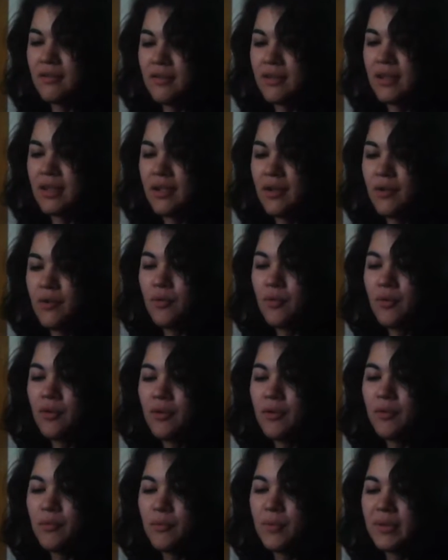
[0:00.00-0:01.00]
Okay,
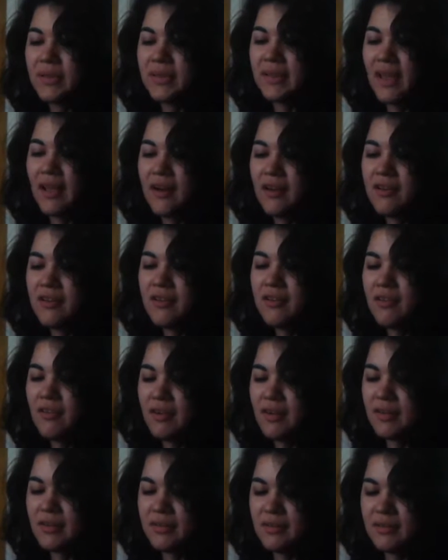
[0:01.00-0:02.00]
what side are you
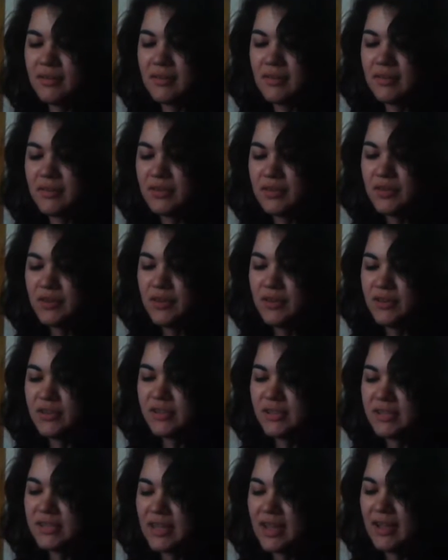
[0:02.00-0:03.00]
on? Show
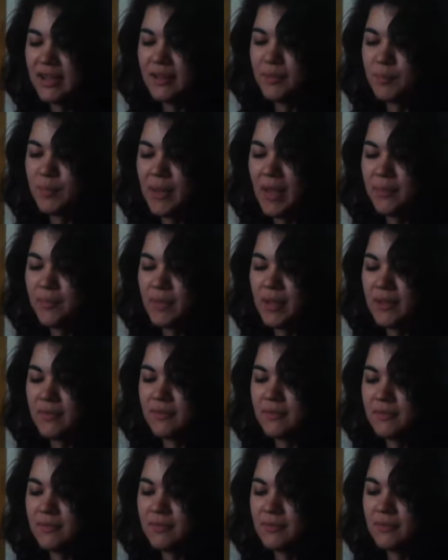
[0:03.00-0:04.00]
your side. Batman,
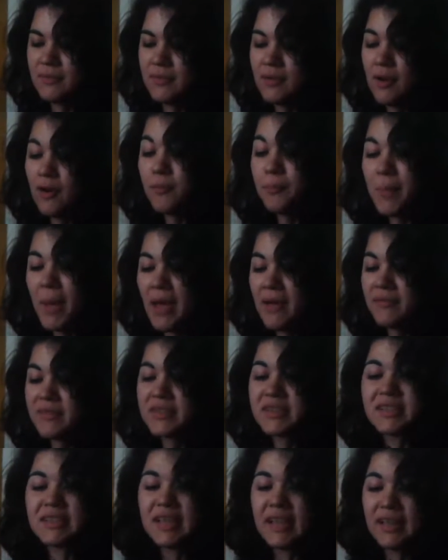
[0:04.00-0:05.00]
or oh, Bat
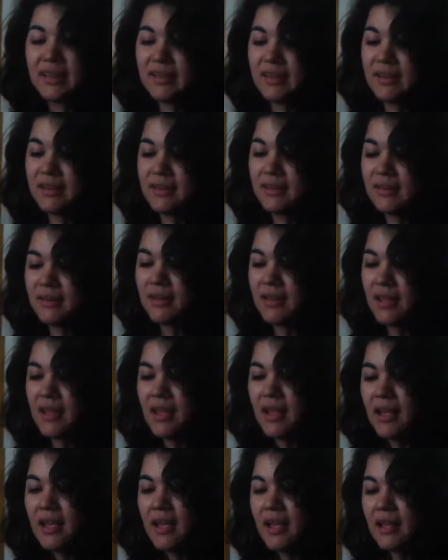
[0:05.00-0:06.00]
versus Alien.
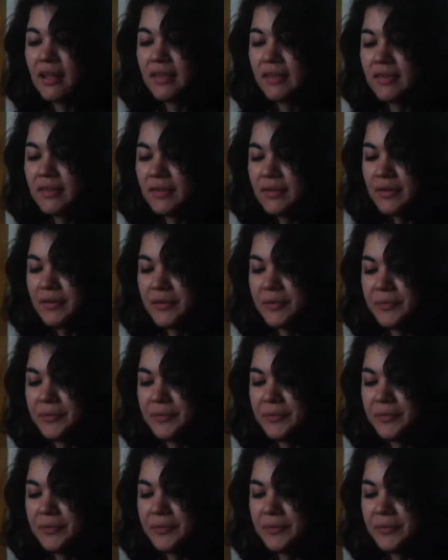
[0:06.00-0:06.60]
So,